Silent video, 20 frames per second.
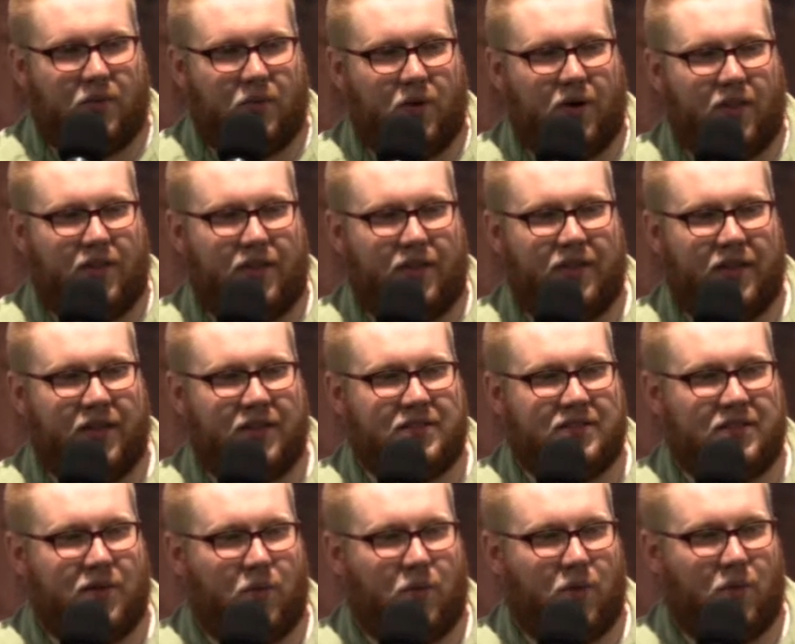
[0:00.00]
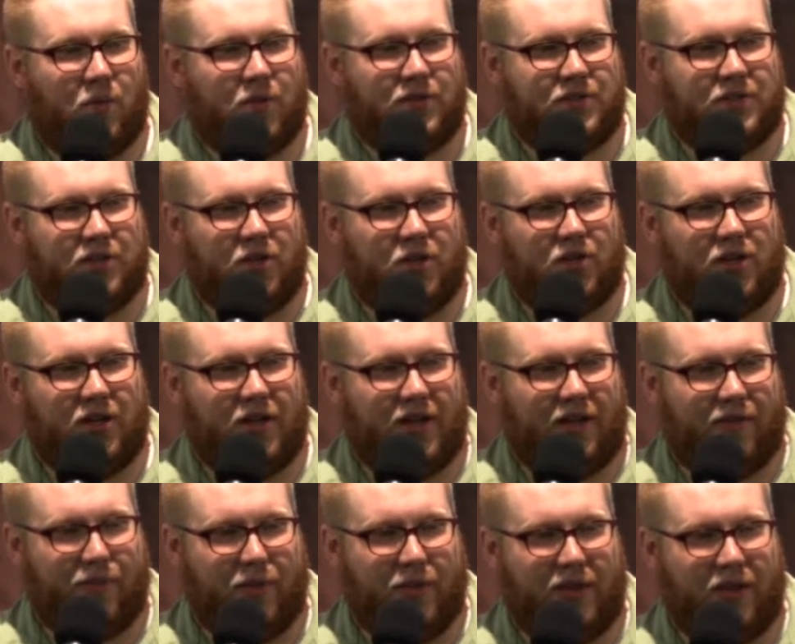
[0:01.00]
where the things that were once good
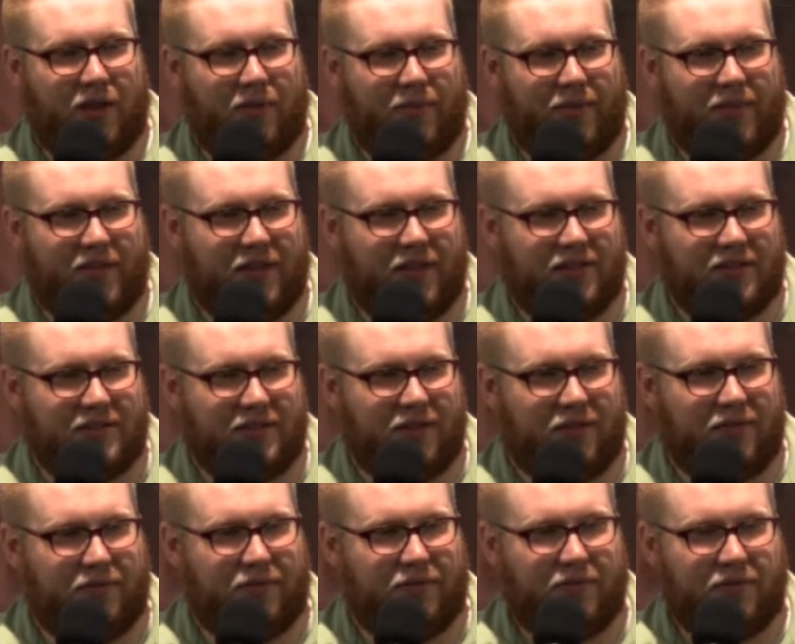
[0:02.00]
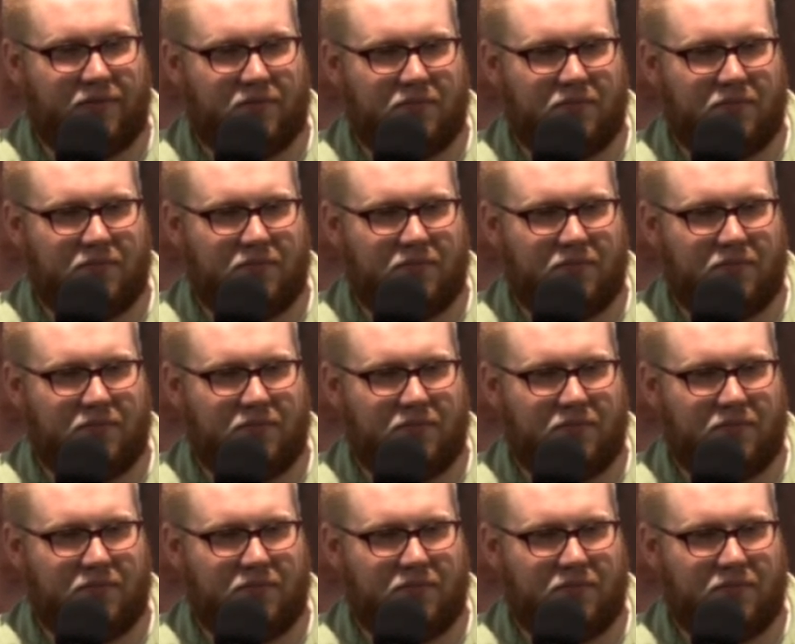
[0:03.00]
have become things of